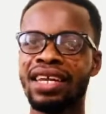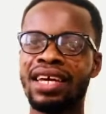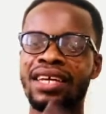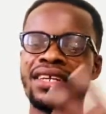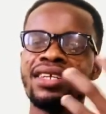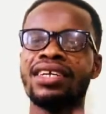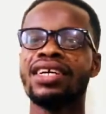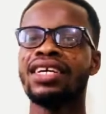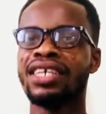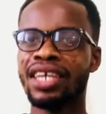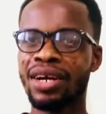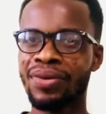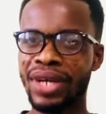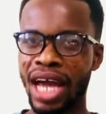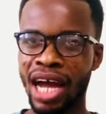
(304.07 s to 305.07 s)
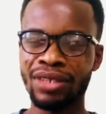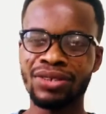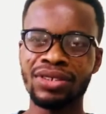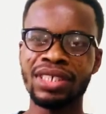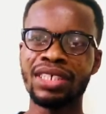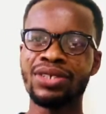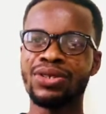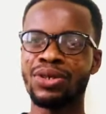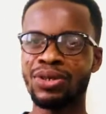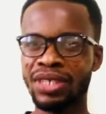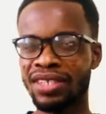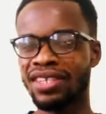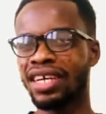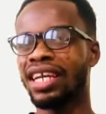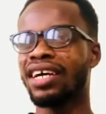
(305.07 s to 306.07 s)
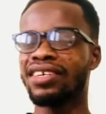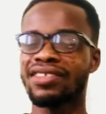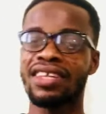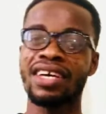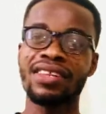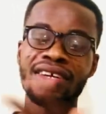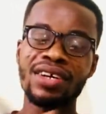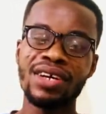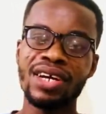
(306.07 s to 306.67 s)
then here we are today. So you tell us that